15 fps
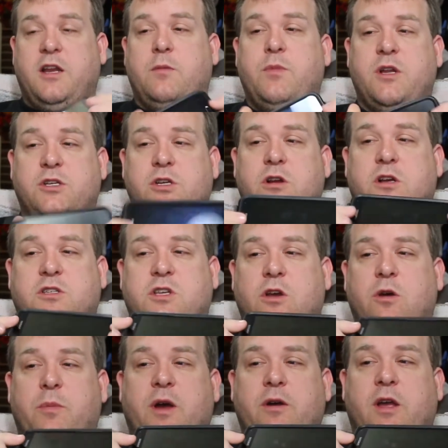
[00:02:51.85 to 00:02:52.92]
did mention
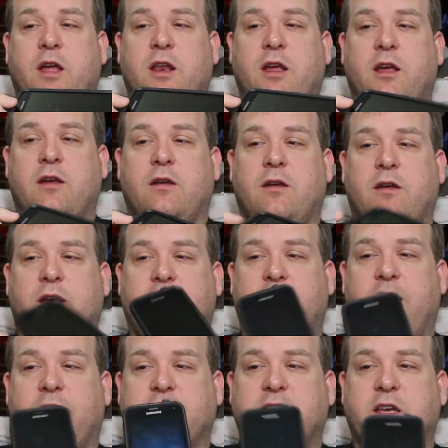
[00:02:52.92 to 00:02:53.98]
also about getting a
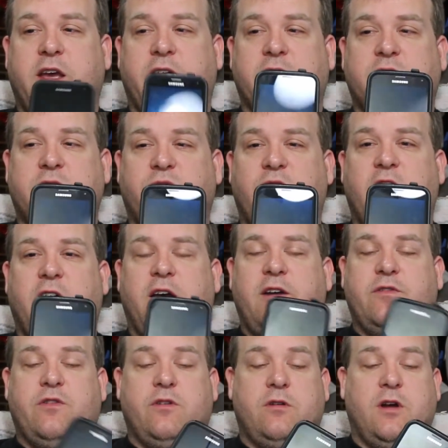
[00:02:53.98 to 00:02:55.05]
Galaxy
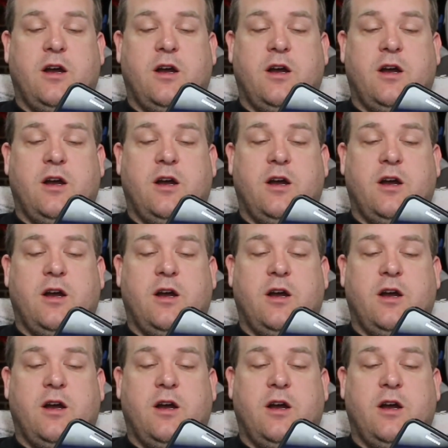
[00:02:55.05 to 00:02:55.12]
S5.